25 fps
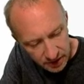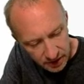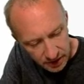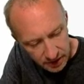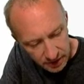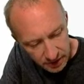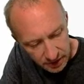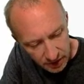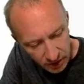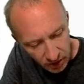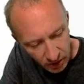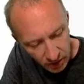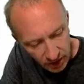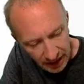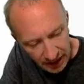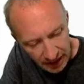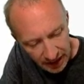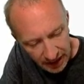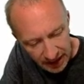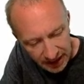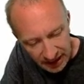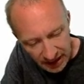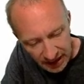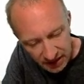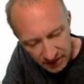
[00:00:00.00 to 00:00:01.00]
you know, I
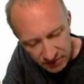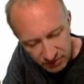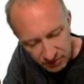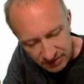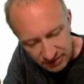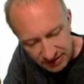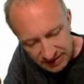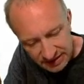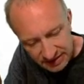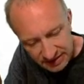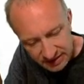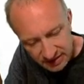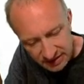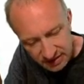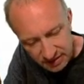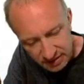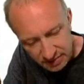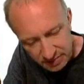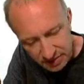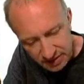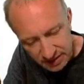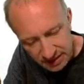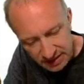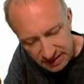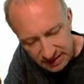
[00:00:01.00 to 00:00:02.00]
have reason to
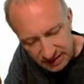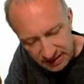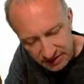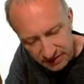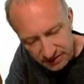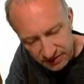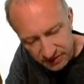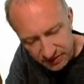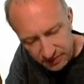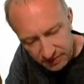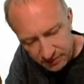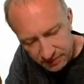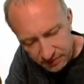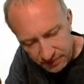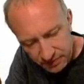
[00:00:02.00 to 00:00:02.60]
believe